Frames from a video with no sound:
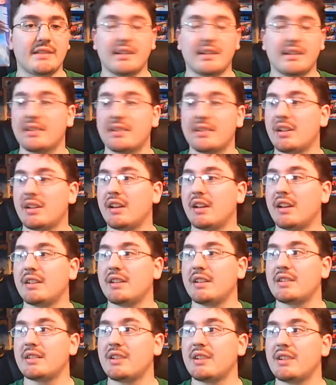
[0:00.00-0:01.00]
And it's a
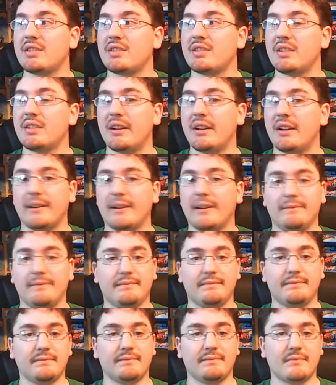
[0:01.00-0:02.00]
Nissan GTR.
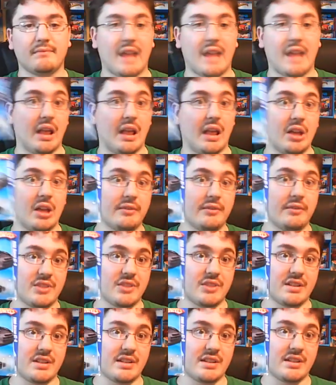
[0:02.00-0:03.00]
I love a
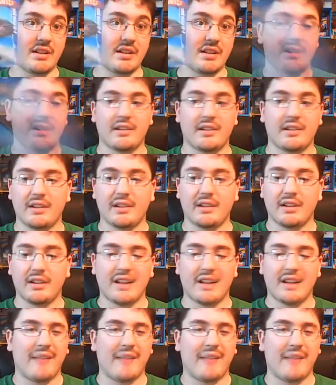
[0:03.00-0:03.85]
GTR.